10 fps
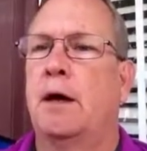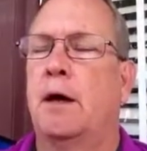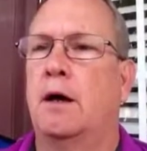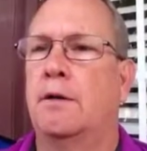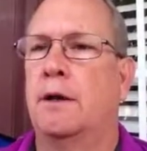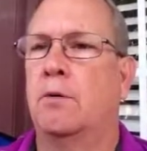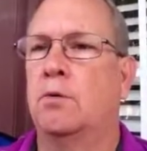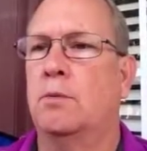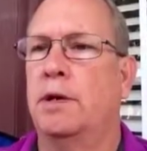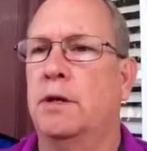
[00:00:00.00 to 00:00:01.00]
There
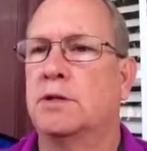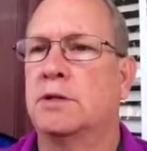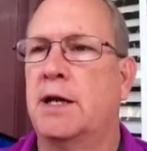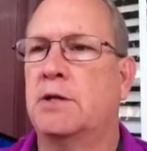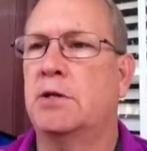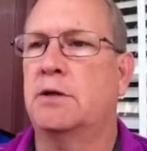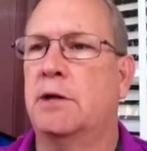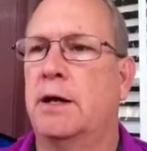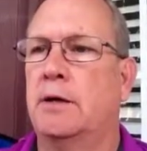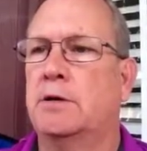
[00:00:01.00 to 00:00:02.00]
will be a
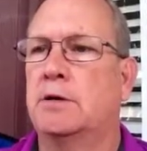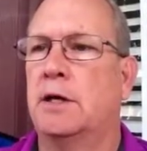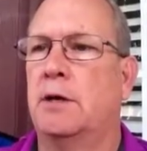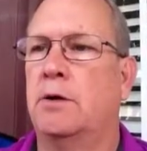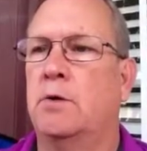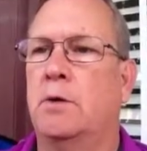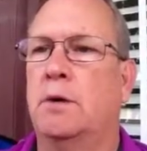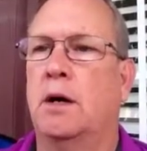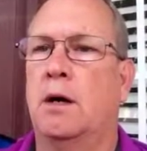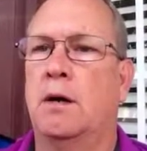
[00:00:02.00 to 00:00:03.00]
section there to tell you
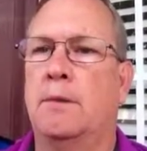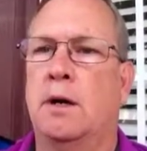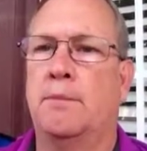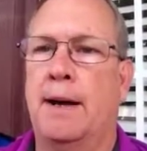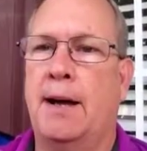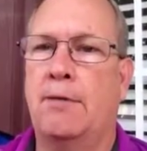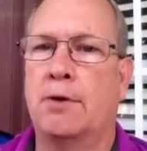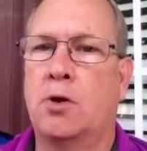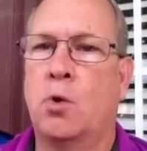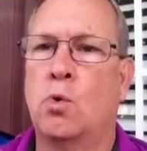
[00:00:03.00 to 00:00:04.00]
about
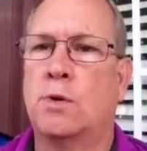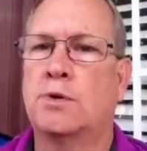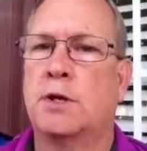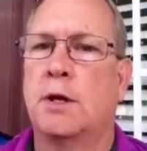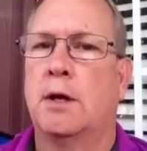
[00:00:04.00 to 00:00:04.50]
the course,